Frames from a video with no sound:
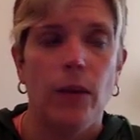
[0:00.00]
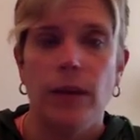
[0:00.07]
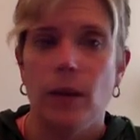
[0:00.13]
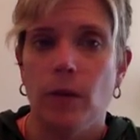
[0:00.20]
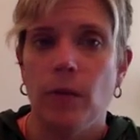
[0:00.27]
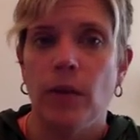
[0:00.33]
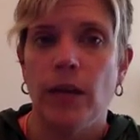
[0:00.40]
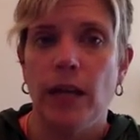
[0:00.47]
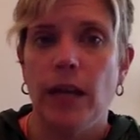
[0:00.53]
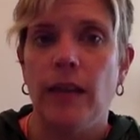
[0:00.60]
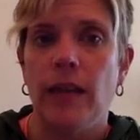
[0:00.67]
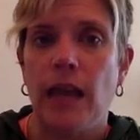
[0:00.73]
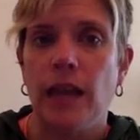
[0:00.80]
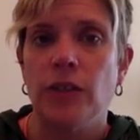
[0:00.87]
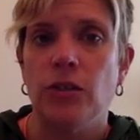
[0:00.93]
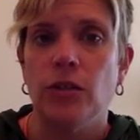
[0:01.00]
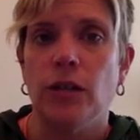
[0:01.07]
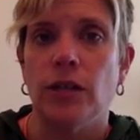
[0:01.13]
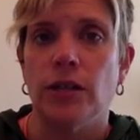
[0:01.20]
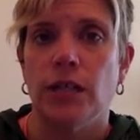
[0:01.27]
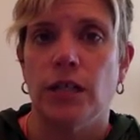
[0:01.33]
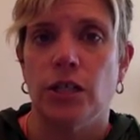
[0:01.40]
they're bringing that to
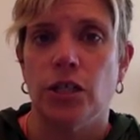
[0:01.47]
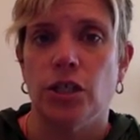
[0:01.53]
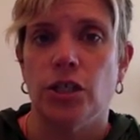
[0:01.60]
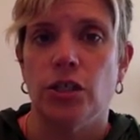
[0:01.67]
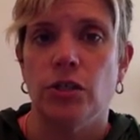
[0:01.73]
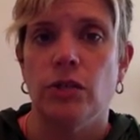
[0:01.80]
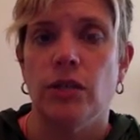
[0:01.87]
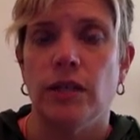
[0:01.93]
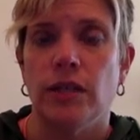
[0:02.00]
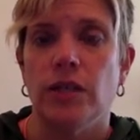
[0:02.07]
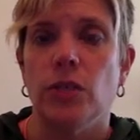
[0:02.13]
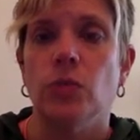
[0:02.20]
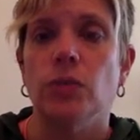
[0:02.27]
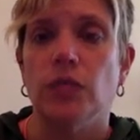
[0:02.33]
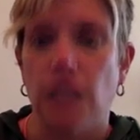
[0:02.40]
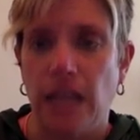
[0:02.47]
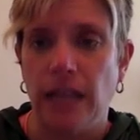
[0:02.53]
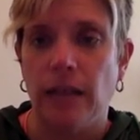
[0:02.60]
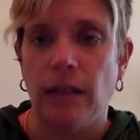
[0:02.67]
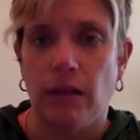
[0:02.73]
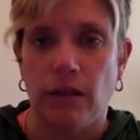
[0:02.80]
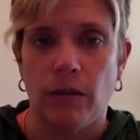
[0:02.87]
our attention too, that they don't
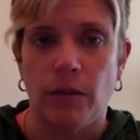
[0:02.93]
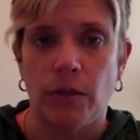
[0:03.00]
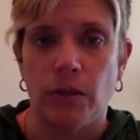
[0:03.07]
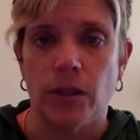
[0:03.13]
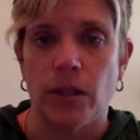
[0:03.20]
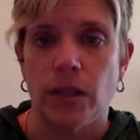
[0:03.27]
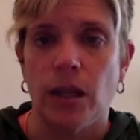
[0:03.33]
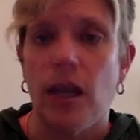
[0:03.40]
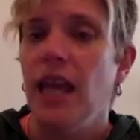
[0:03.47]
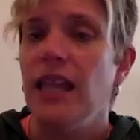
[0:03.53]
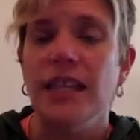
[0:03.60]
like another person.